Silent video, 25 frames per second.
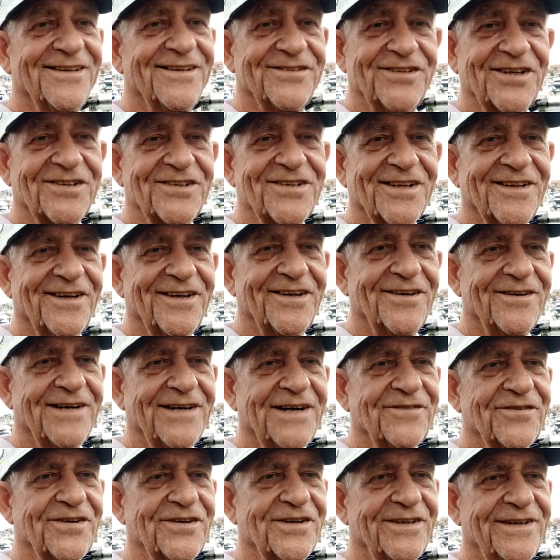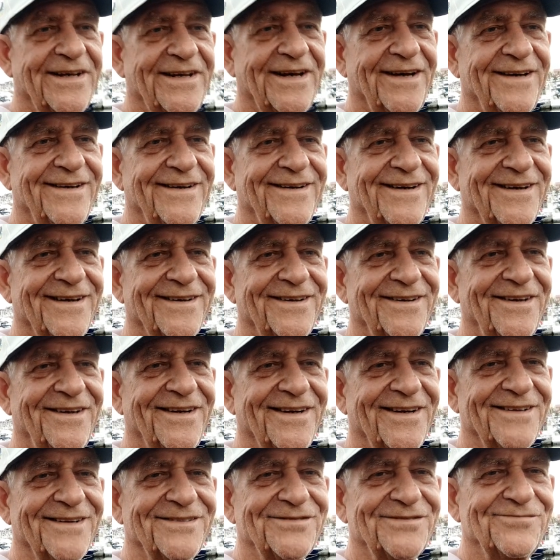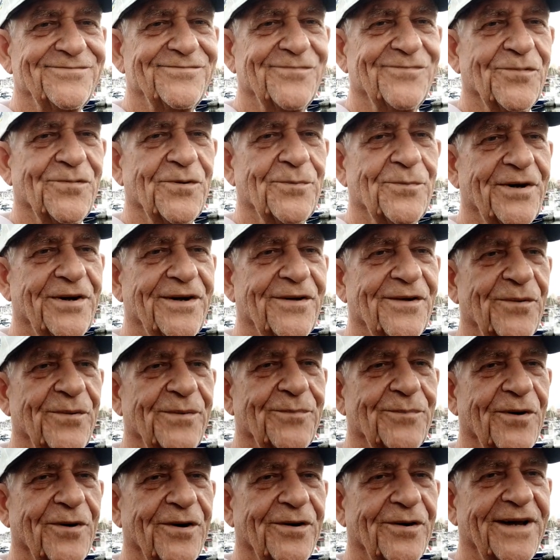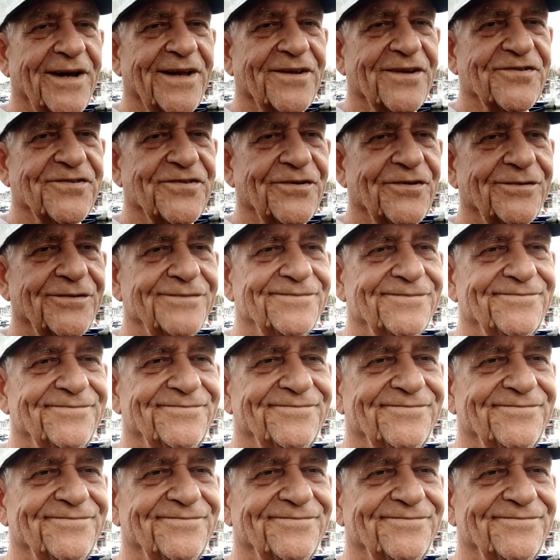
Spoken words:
Talk to you later. Have a good day, and we'll put another report together soon.